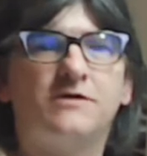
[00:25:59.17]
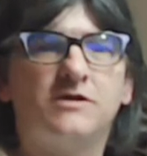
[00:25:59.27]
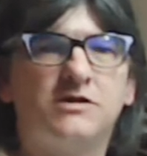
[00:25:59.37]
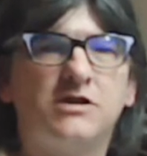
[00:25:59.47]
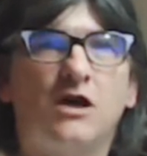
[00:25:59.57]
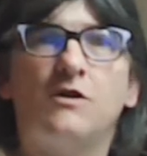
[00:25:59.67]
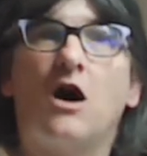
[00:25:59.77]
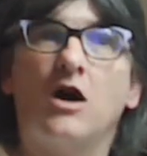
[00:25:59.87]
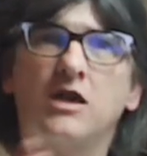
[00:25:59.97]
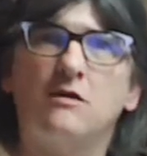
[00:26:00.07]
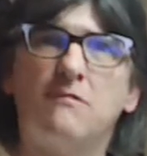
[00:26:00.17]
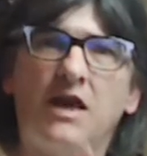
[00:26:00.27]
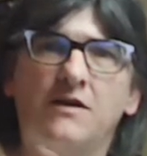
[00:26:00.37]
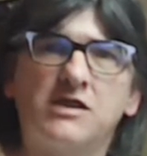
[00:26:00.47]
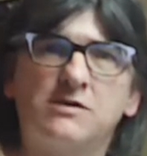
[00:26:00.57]
so that I can
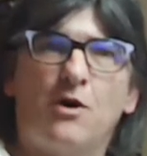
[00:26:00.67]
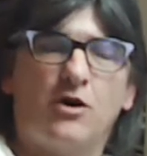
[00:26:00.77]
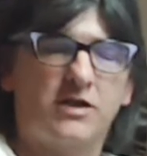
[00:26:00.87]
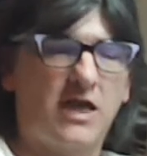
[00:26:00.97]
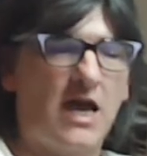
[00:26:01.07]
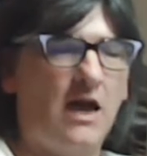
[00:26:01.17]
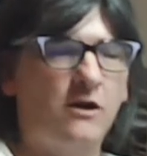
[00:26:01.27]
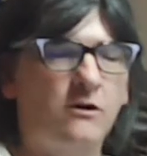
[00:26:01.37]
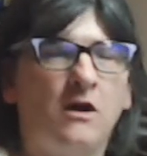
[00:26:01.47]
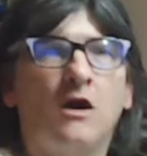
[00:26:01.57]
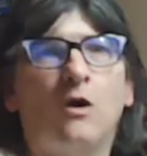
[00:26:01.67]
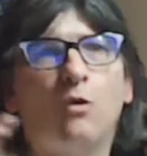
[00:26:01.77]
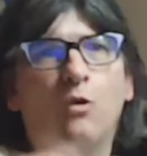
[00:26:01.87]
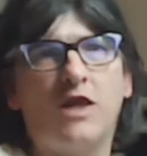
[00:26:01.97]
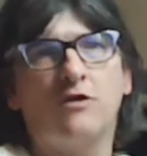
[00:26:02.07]
make the spotted cow.
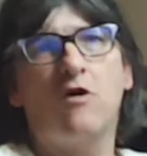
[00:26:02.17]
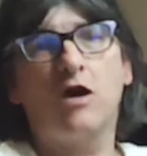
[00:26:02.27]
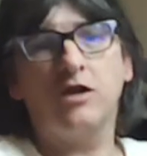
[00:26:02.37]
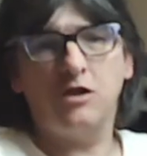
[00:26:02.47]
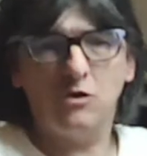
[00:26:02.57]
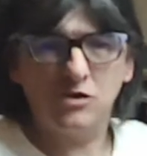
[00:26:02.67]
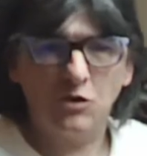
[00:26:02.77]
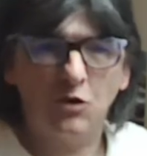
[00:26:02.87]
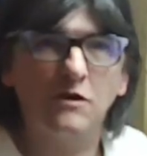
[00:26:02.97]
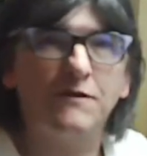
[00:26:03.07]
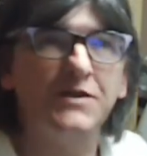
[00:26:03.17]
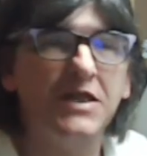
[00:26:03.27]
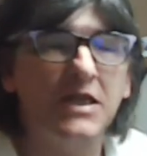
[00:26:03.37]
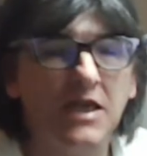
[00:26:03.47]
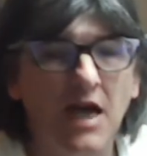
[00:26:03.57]
Whether I use all of the
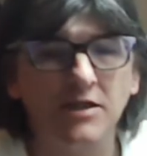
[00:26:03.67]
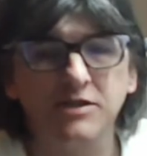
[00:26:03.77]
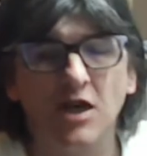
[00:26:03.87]
decals, I